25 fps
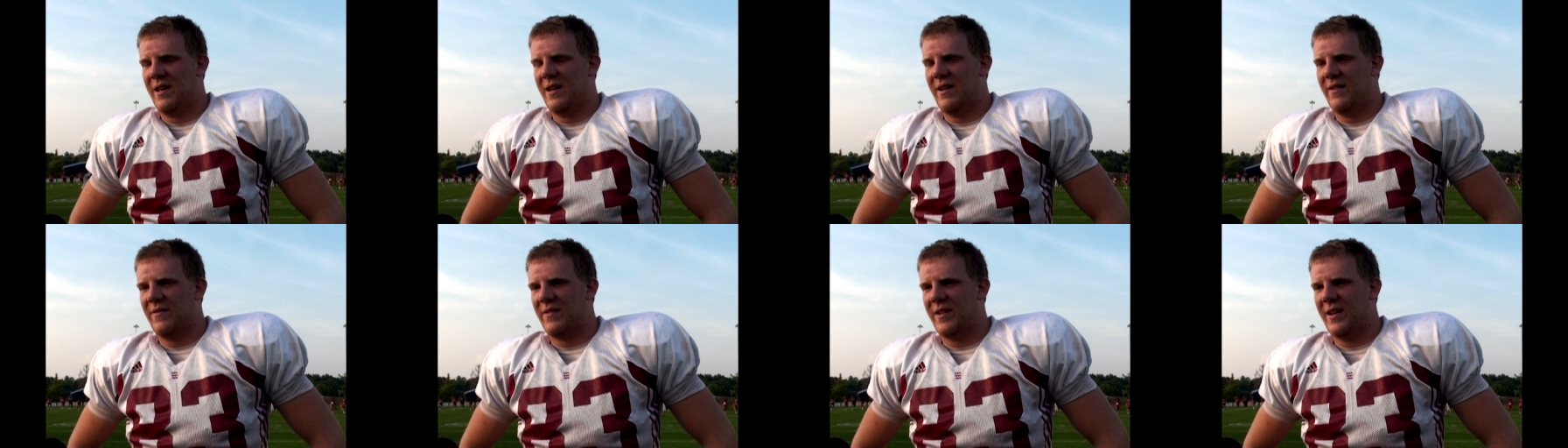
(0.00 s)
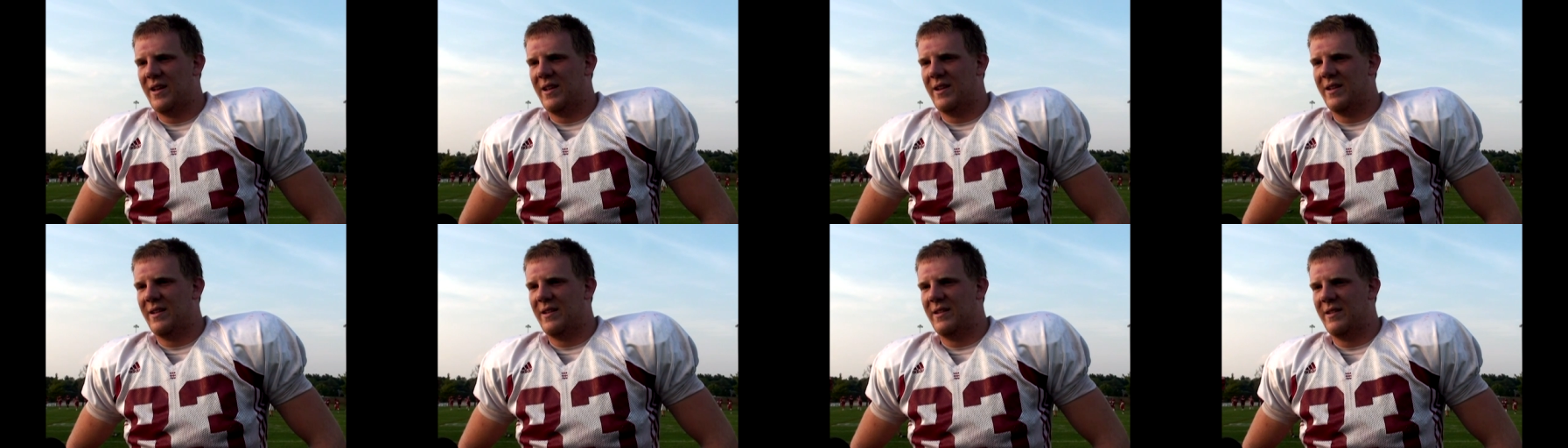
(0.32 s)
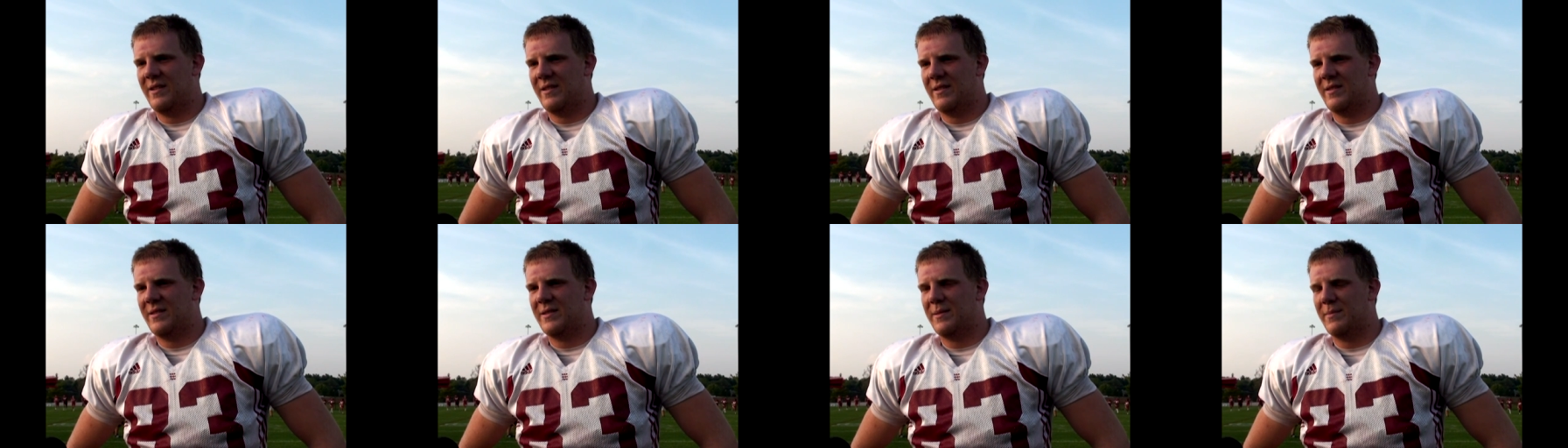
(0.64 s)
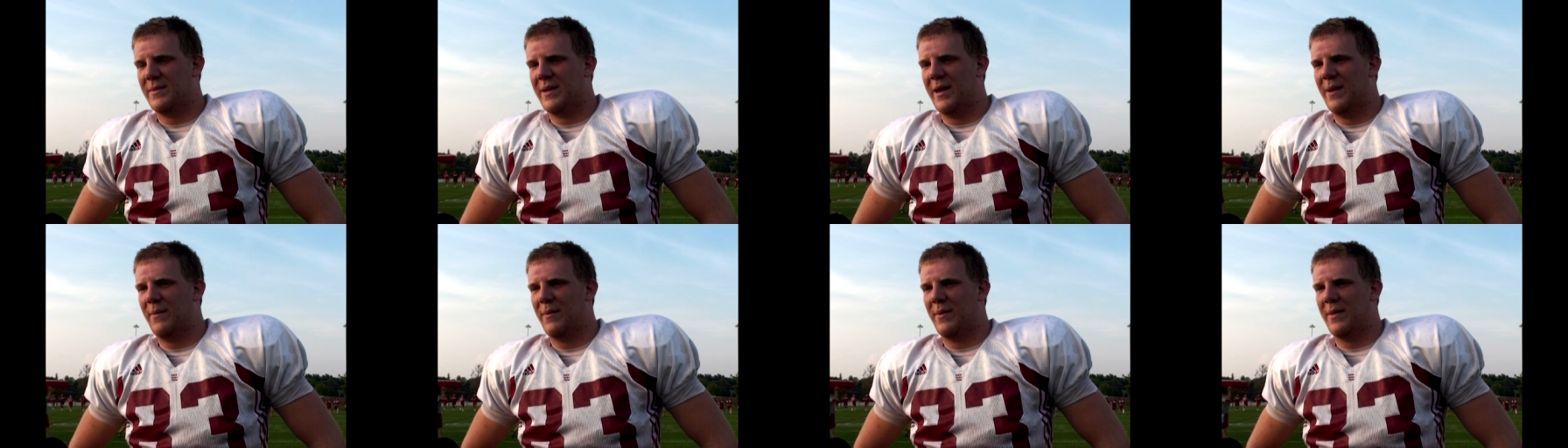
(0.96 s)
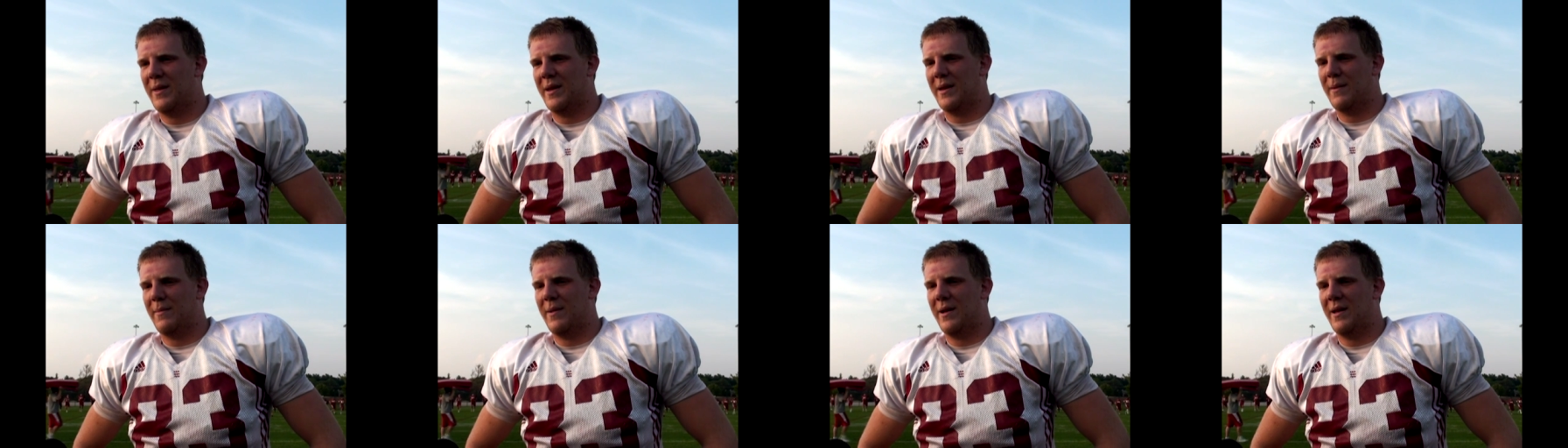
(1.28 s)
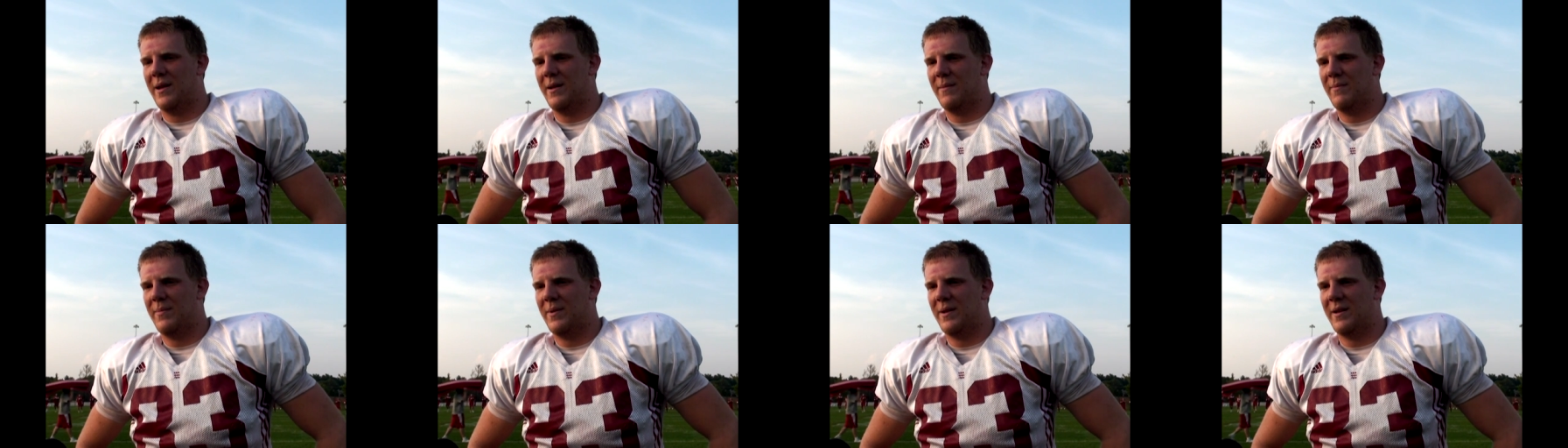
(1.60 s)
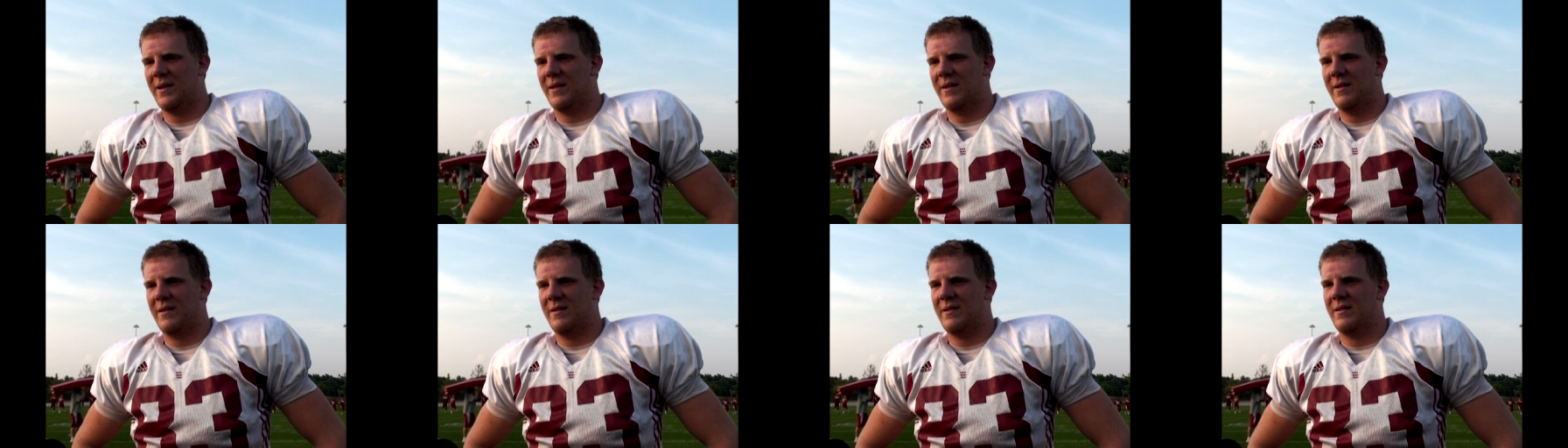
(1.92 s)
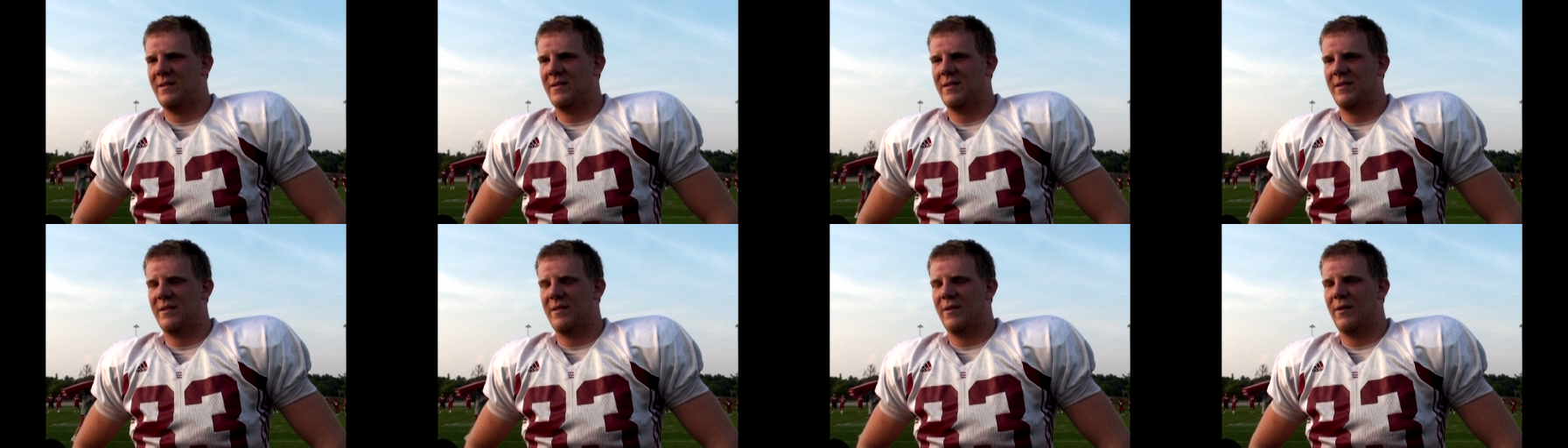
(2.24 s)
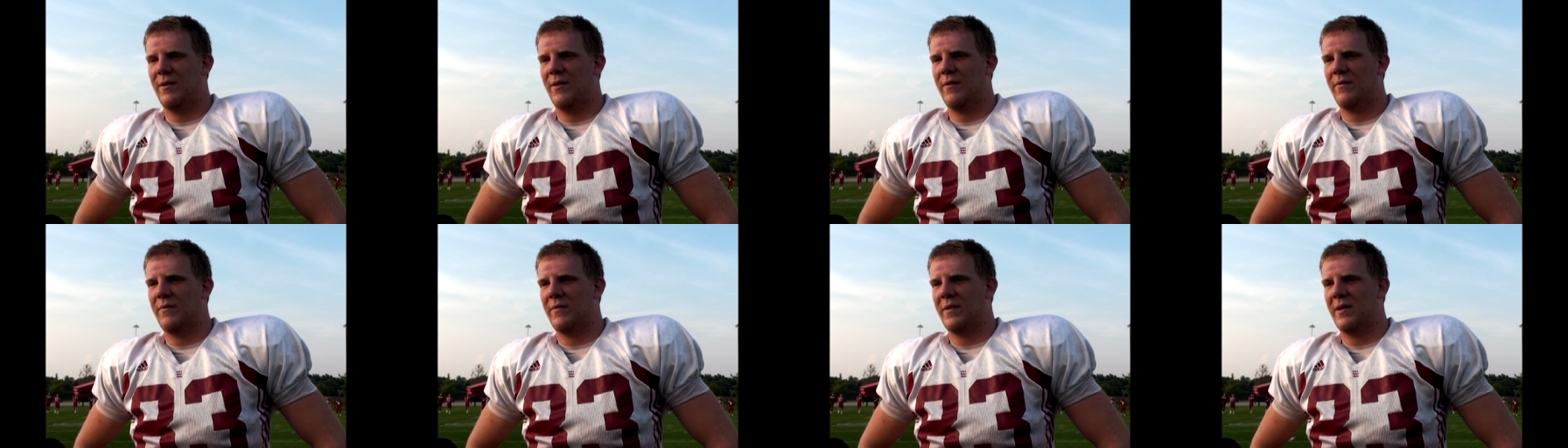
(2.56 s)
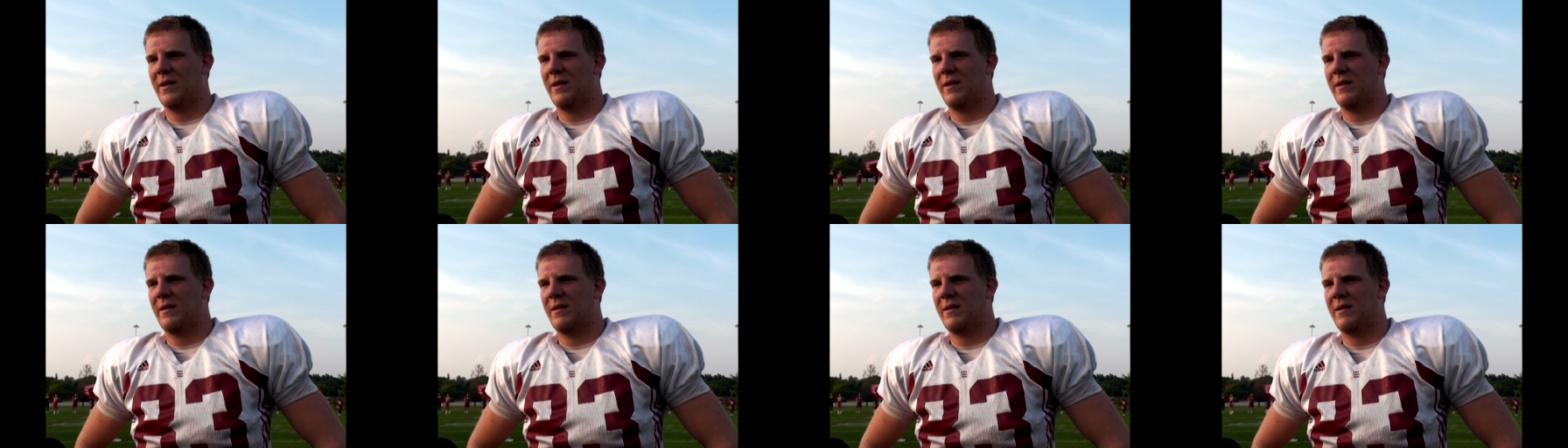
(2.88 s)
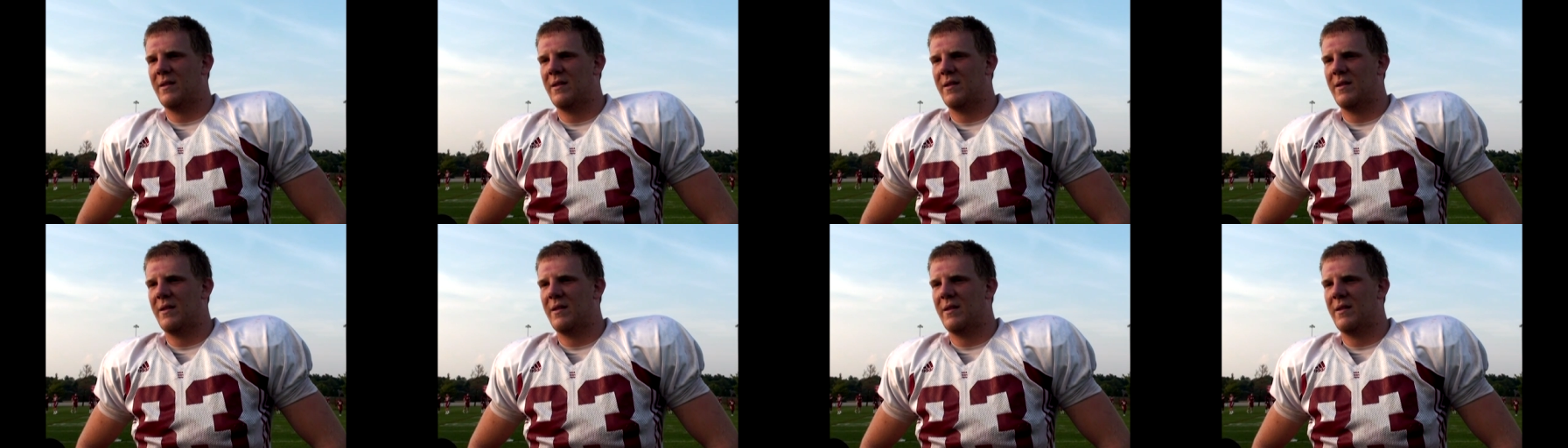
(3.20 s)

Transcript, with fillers: I've got uh, some time to think about it, but you know, hopefully,